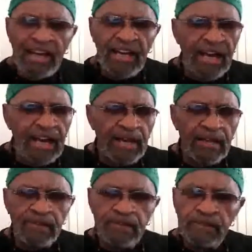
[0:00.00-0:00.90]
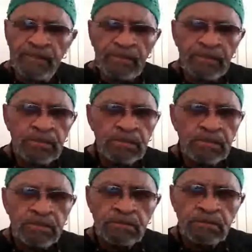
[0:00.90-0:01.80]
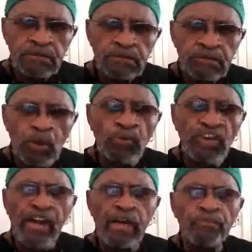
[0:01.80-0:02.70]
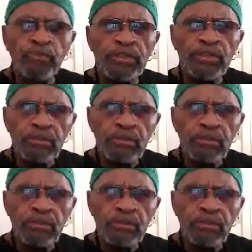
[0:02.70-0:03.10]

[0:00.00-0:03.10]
lives. Those Arabs would